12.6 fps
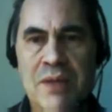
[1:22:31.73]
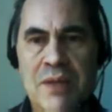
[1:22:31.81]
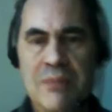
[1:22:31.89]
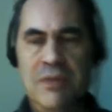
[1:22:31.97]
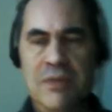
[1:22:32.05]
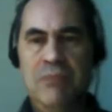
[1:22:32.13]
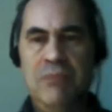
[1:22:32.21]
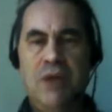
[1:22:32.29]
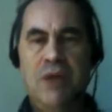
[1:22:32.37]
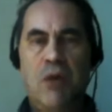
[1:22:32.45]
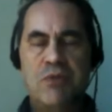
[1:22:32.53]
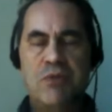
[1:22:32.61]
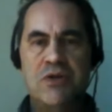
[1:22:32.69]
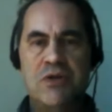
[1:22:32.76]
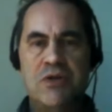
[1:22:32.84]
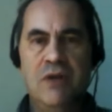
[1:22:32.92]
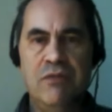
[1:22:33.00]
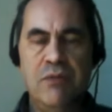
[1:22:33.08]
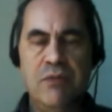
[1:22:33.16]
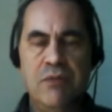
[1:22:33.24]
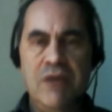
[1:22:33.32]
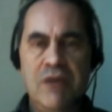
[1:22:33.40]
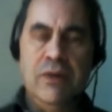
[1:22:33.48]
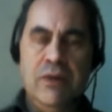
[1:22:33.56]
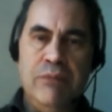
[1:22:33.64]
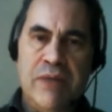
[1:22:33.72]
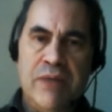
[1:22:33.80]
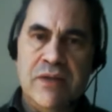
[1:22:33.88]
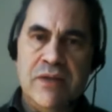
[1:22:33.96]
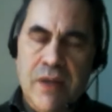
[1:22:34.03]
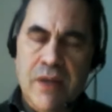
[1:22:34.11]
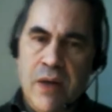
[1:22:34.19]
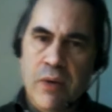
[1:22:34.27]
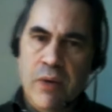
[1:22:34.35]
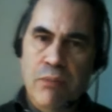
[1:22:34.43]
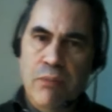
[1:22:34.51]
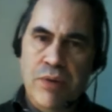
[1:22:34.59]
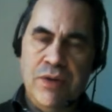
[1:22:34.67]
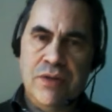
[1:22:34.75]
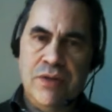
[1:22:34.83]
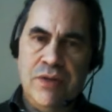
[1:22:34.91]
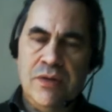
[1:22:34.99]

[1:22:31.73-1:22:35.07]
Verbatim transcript: the, the option of being fully present in our own bodies.